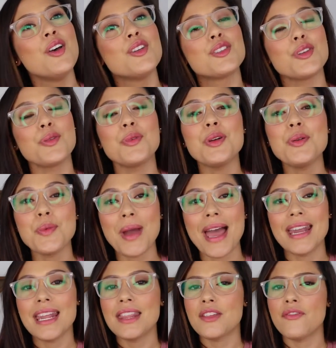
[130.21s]
So we
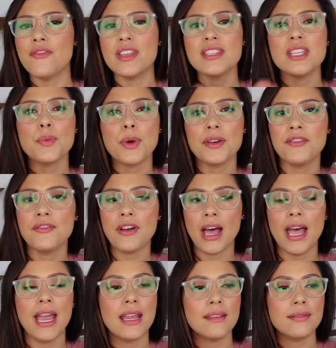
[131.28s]
went. The visit went
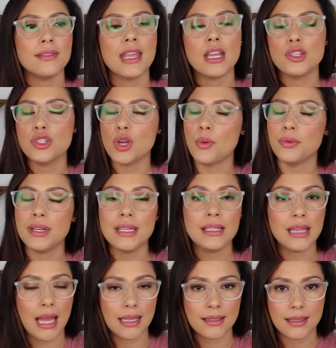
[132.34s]
fine. They don't need
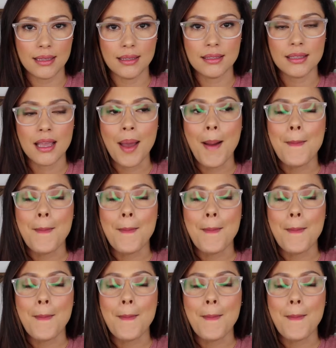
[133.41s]
glasses.